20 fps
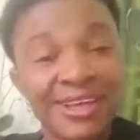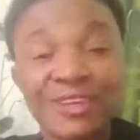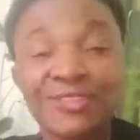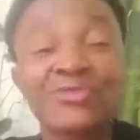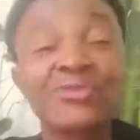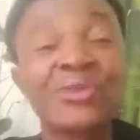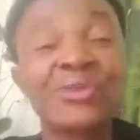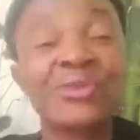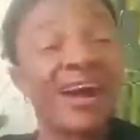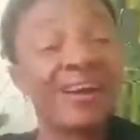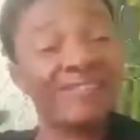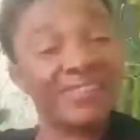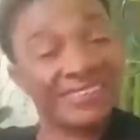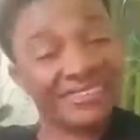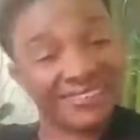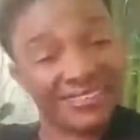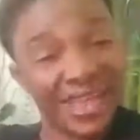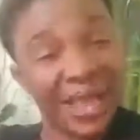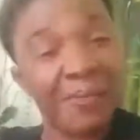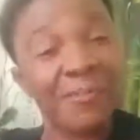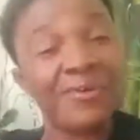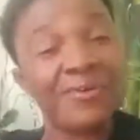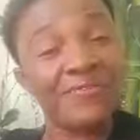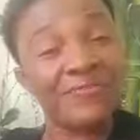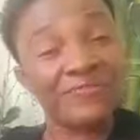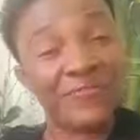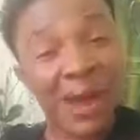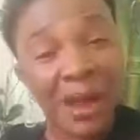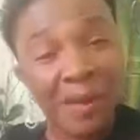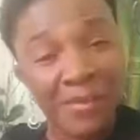Do they have a stable
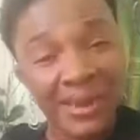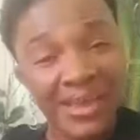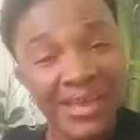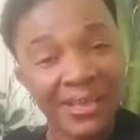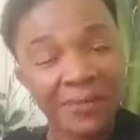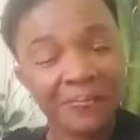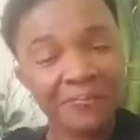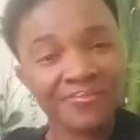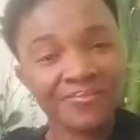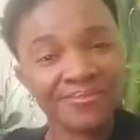family?